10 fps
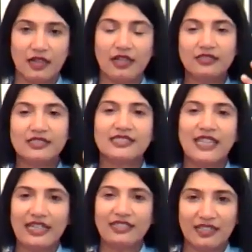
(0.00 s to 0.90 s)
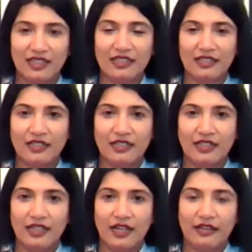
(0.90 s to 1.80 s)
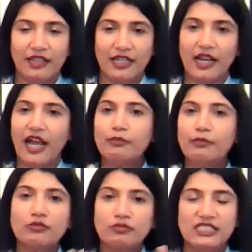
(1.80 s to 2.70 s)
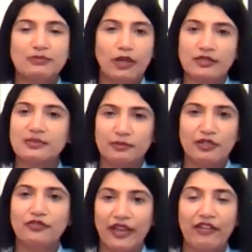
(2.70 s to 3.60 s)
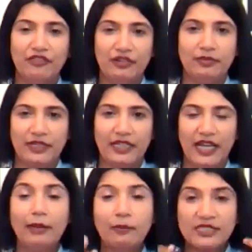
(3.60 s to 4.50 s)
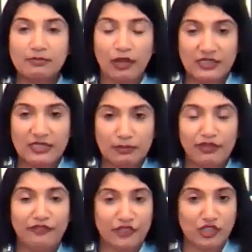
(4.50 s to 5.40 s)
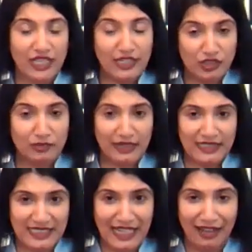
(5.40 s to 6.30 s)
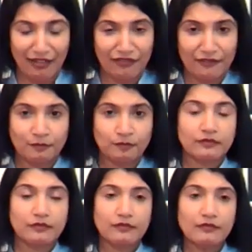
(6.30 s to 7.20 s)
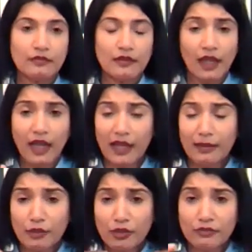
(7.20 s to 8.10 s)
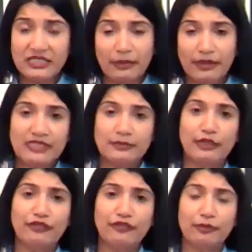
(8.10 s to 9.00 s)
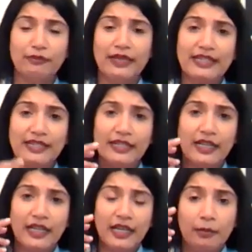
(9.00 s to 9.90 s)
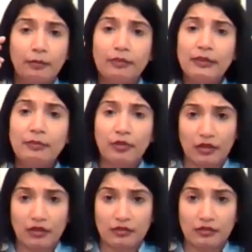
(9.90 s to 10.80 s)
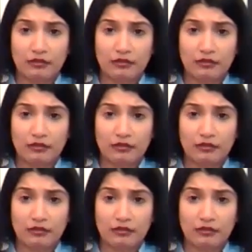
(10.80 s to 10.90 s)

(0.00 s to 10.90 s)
understanding that I'm not responsible for everybody, I'm responsible for changing myself. I'm not responsible for making people